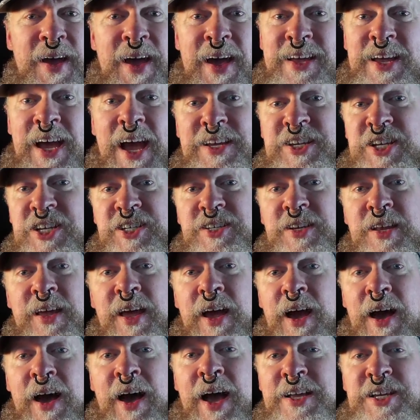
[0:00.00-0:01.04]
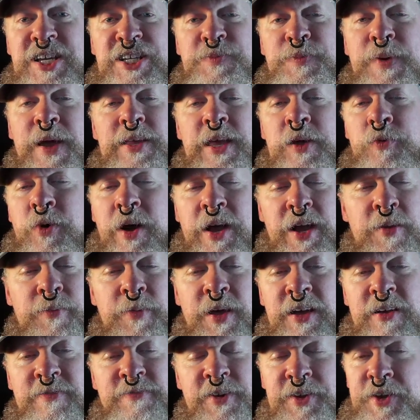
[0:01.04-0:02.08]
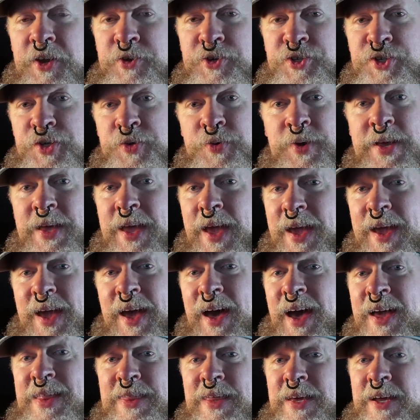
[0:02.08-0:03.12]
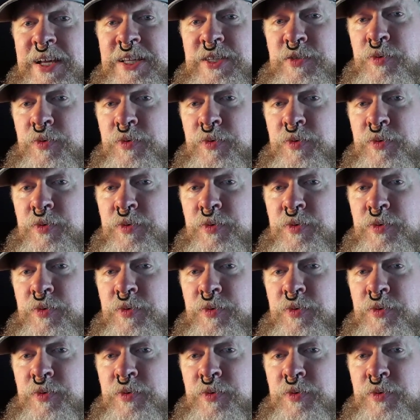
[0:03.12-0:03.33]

I, I just I just mainly wanted to make a video showing, hey, I think it's